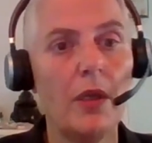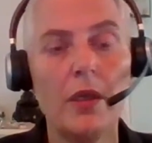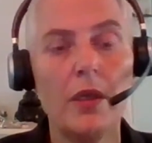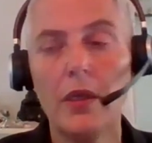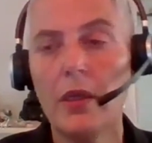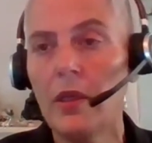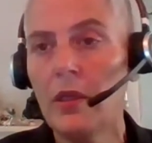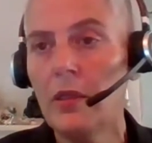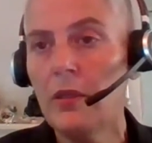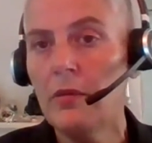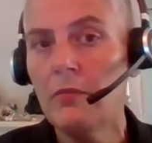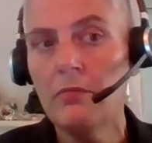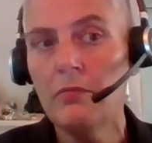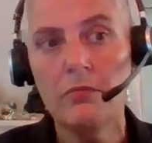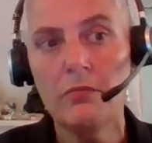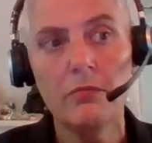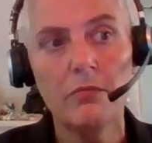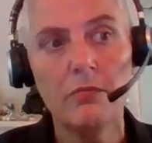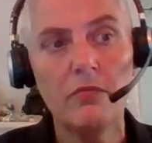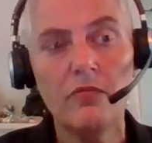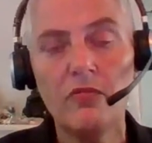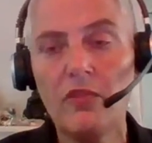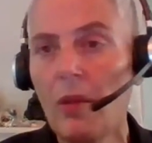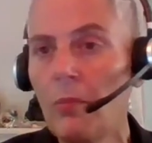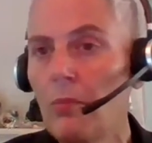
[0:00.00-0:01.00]
in
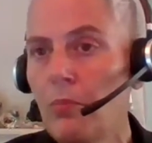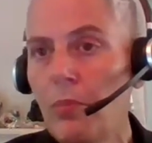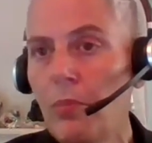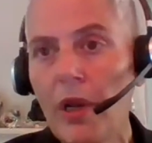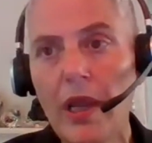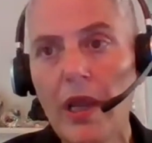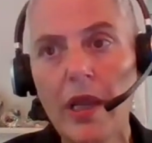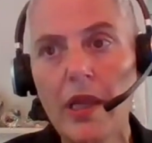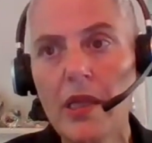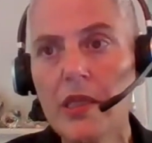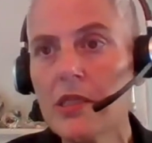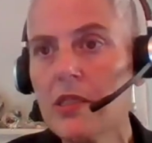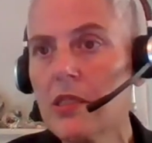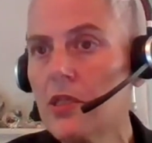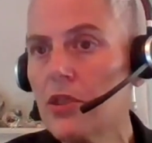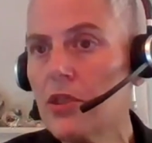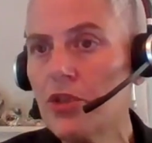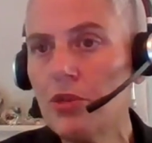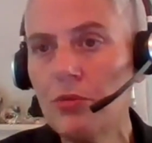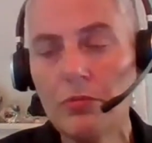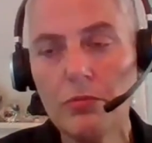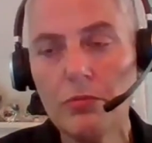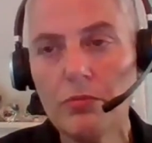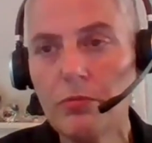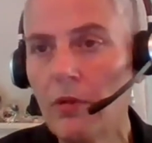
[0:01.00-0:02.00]
templates,
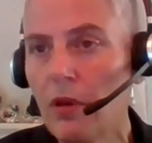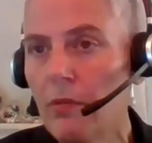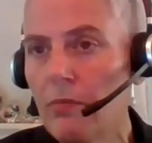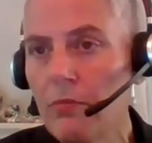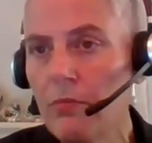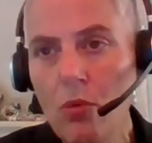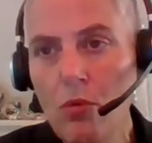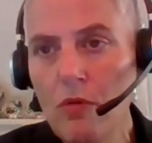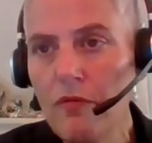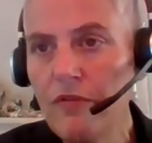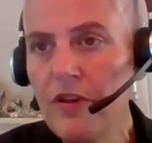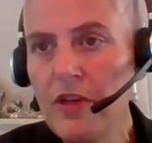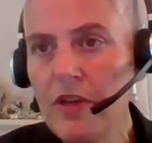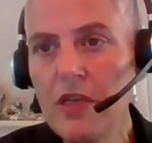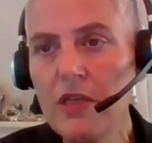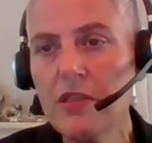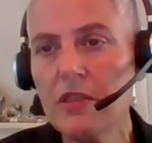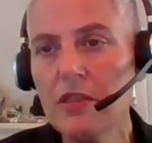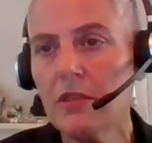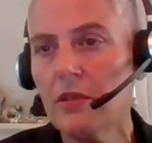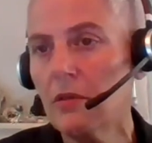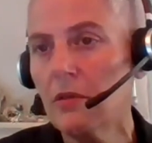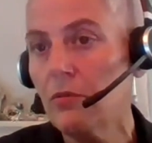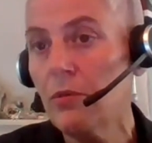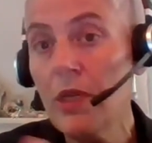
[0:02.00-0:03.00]

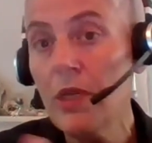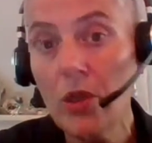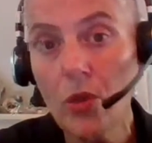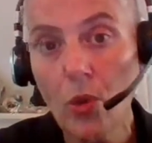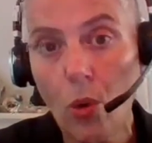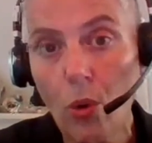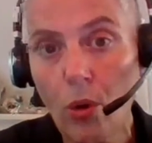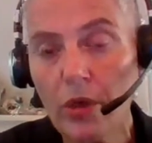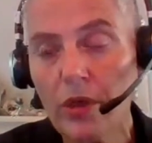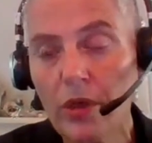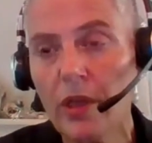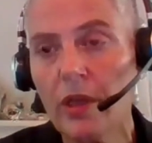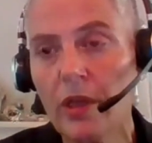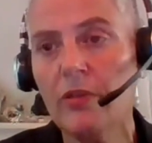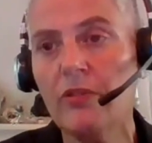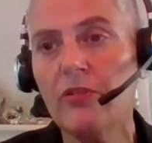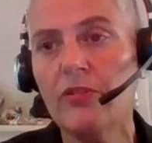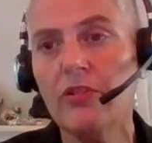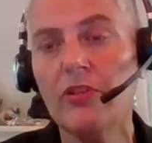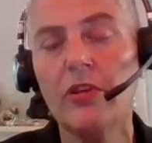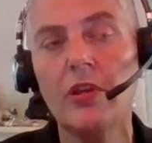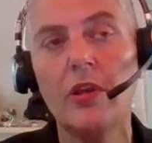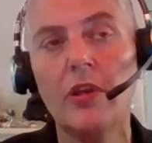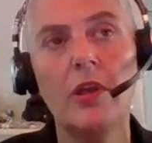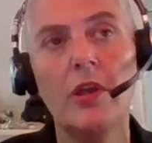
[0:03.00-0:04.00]
movies,
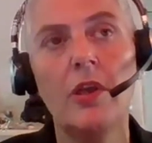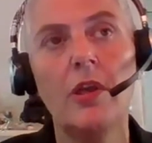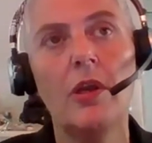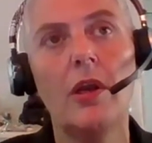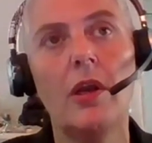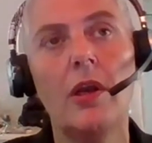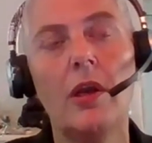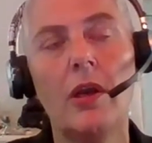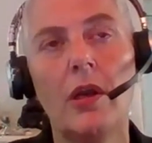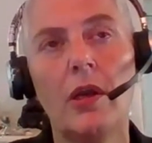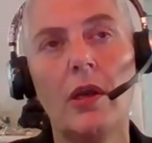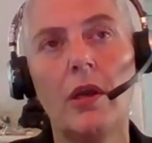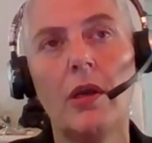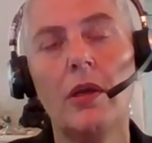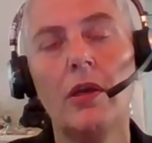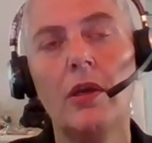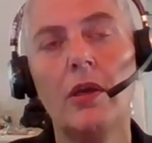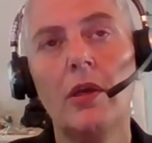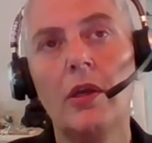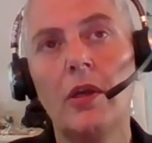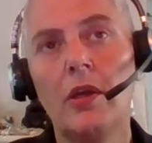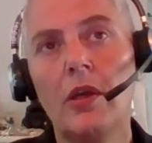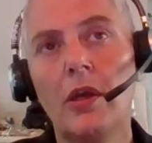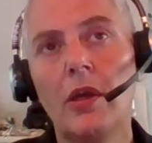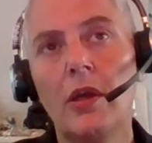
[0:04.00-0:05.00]
recordings, uh,
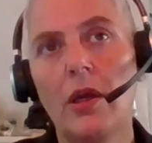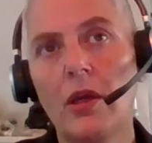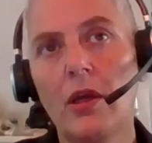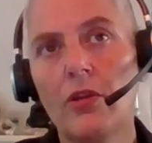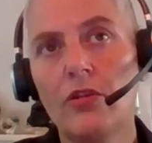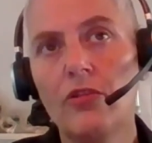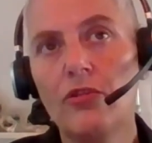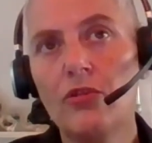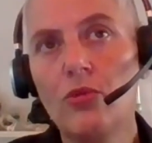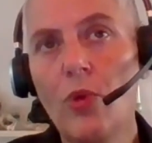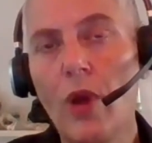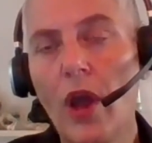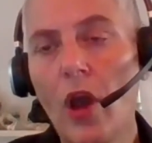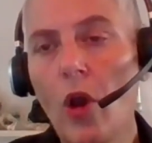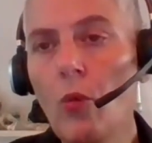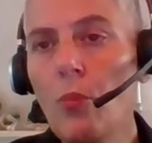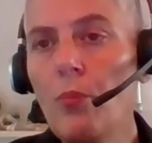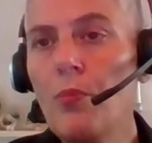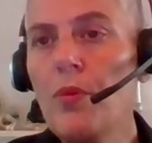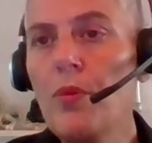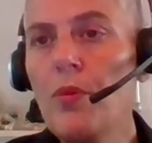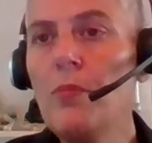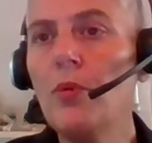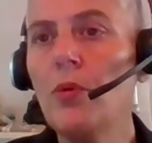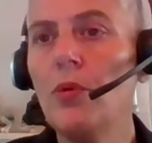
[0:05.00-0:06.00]
to help
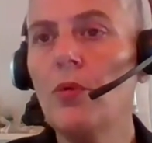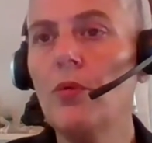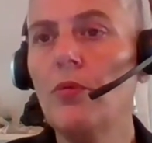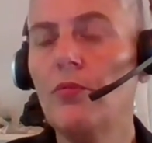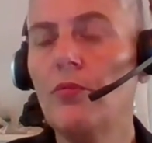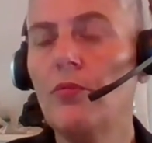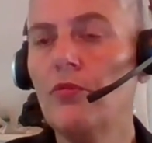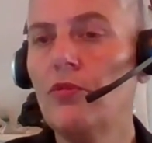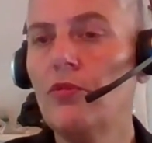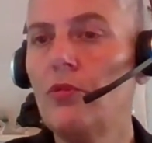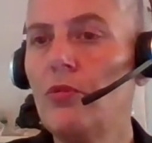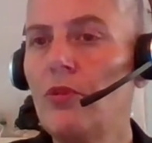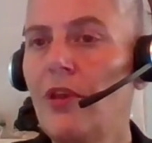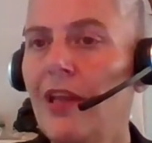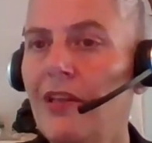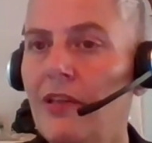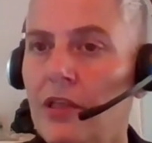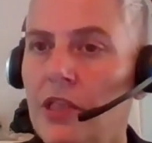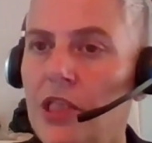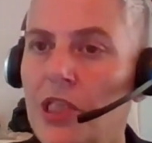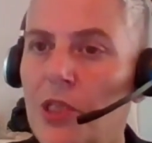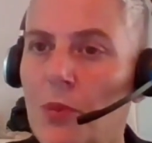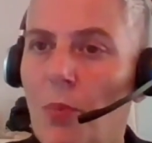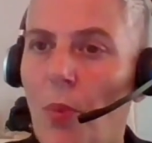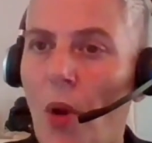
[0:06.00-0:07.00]
people to get
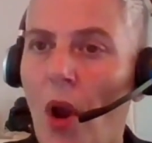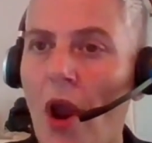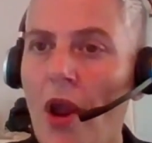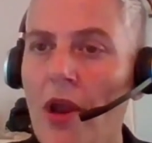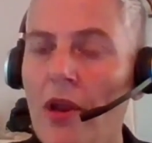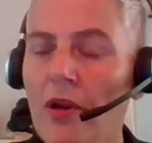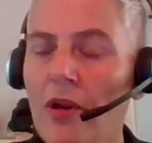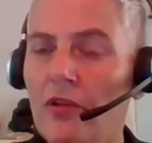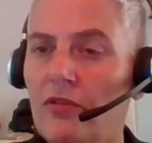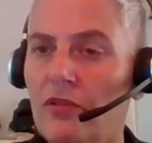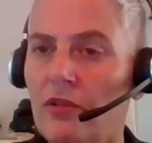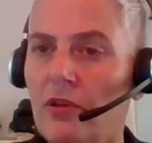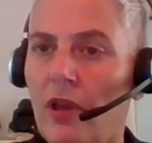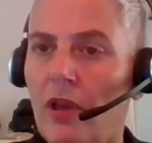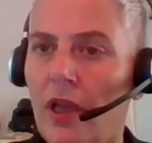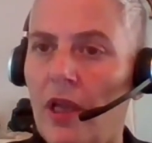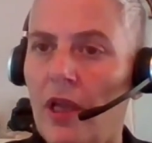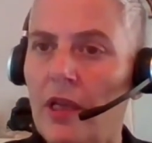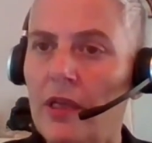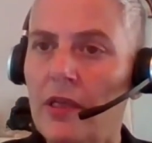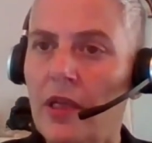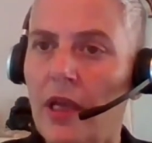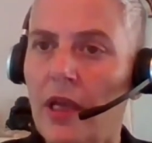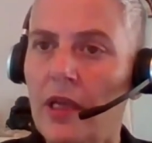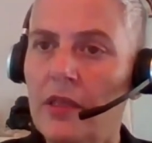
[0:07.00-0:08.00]
inspired
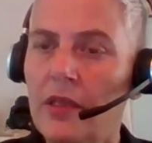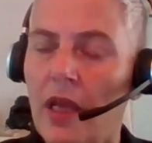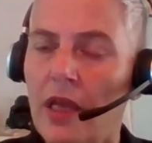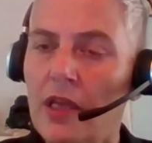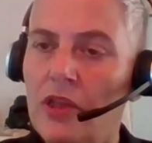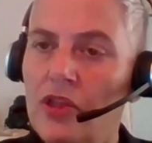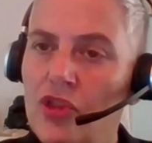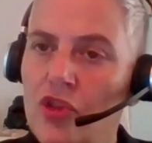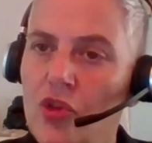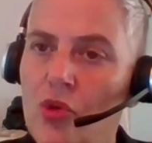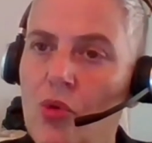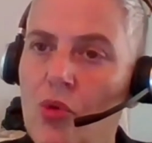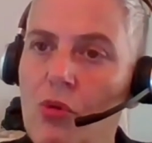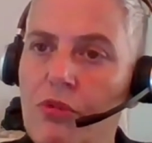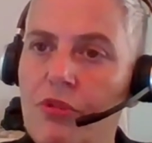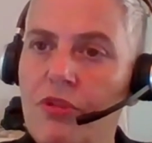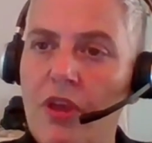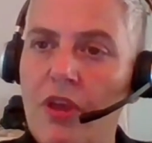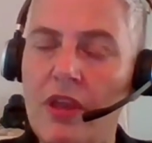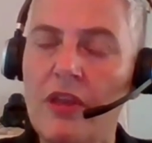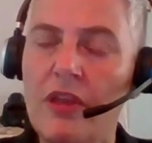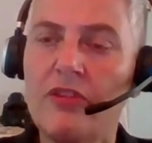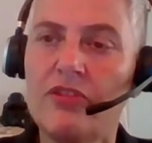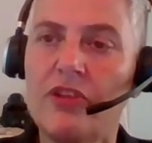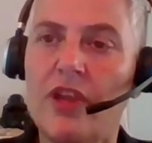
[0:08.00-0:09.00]
and do
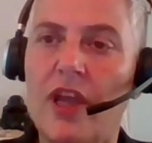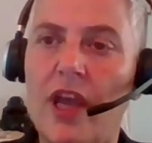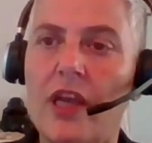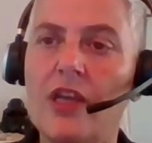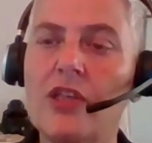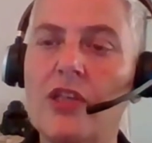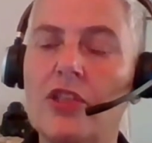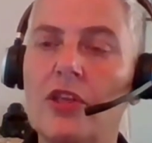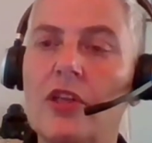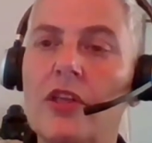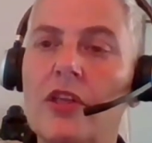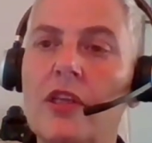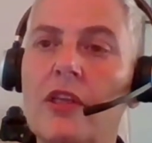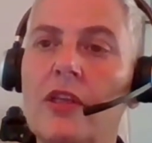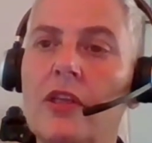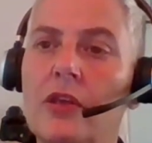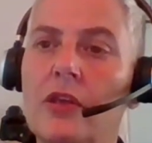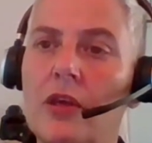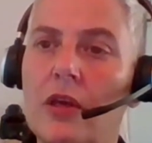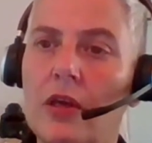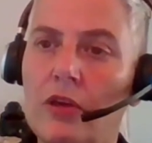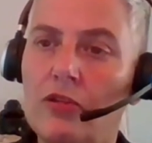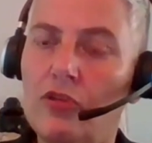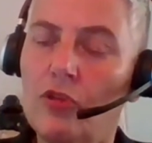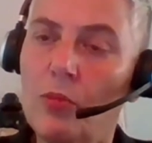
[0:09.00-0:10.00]
things actually
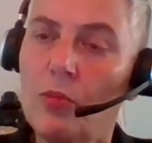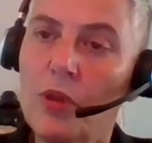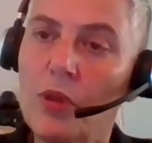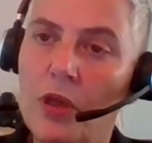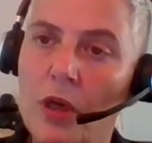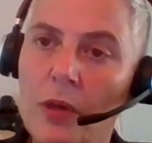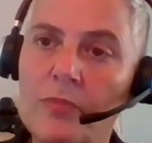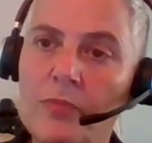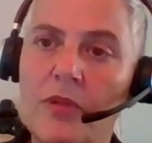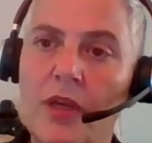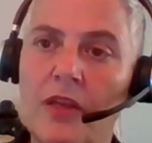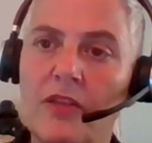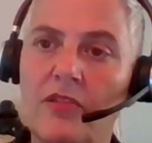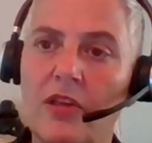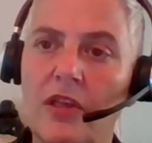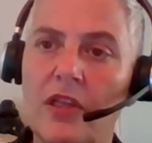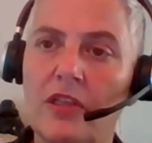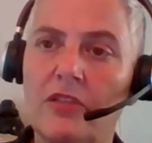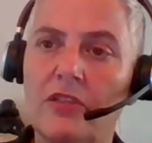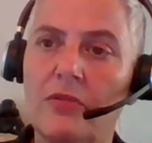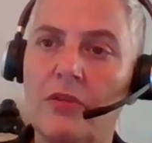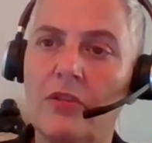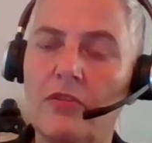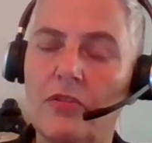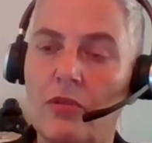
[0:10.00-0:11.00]
to become data
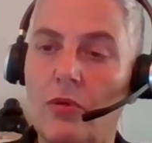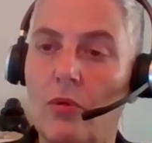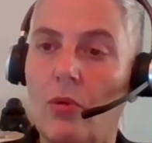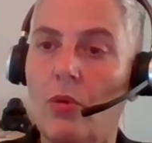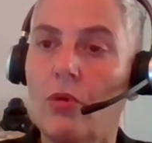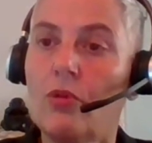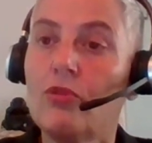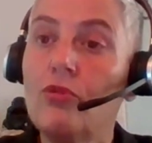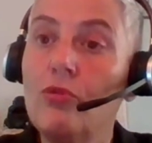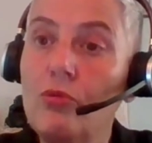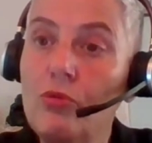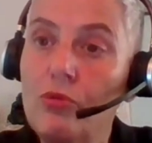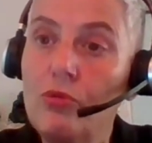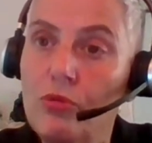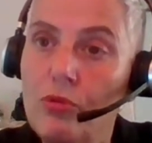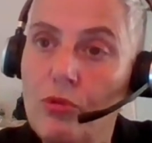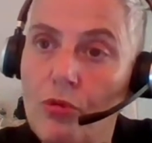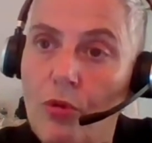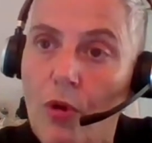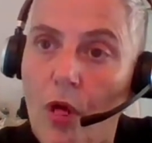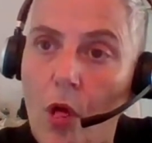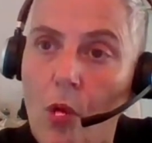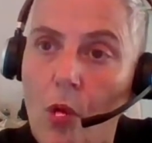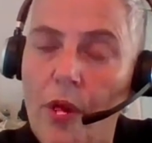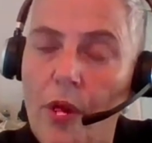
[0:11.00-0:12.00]
literate or to
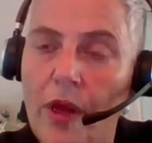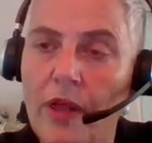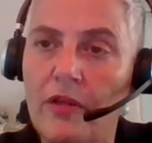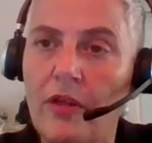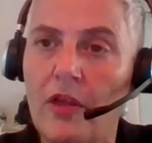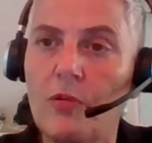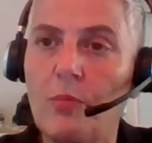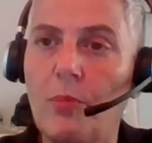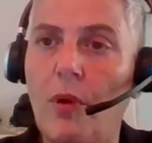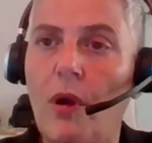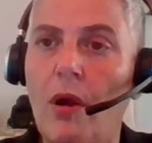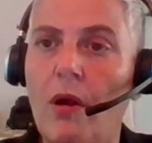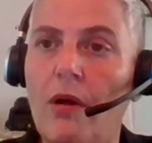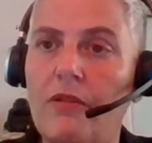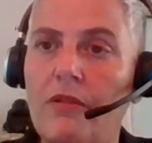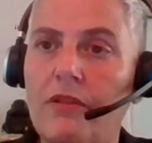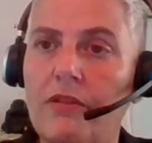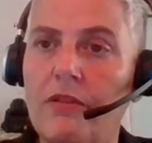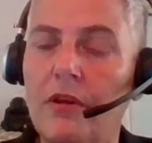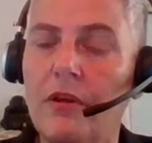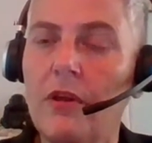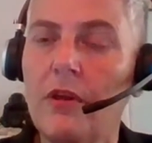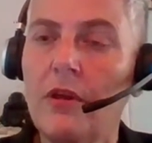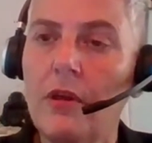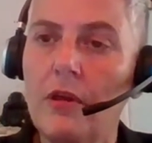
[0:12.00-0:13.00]
grow in that path
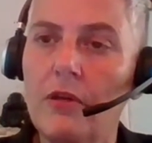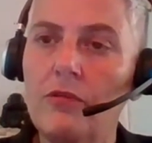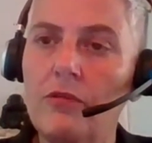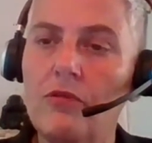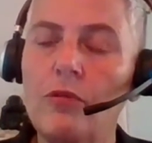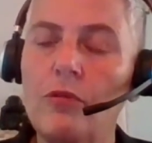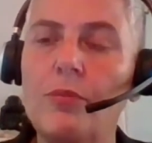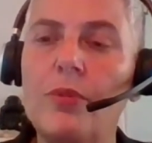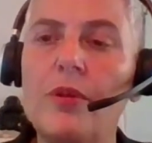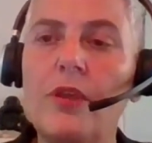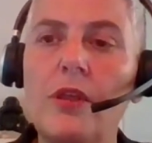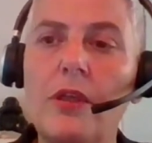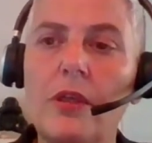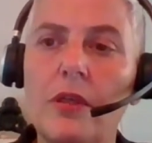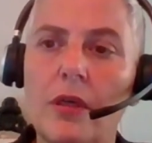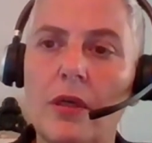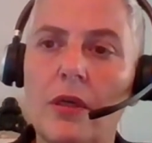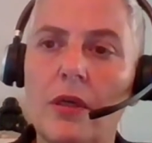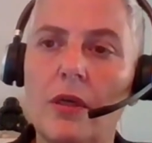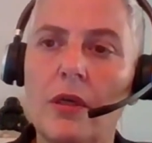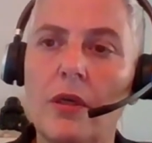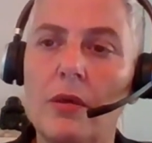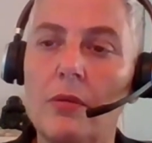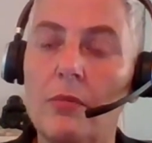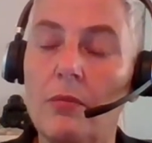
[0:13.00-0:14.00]
to be
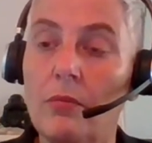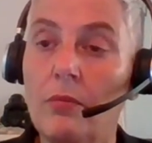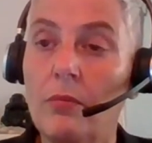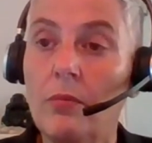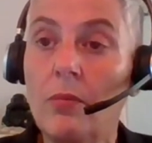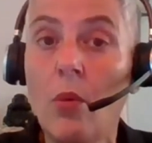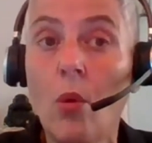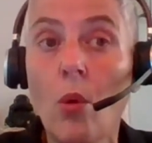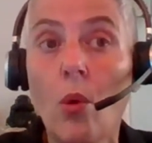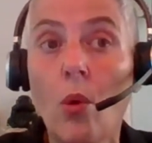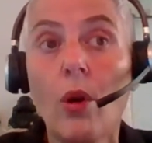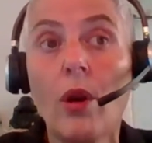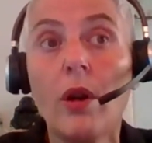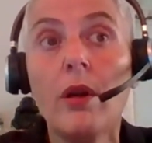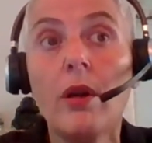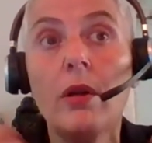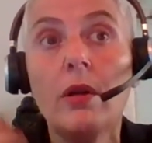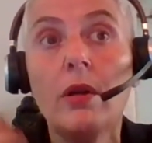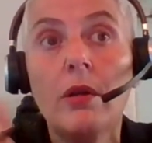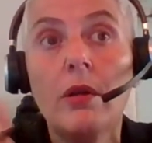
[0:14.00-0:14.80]
more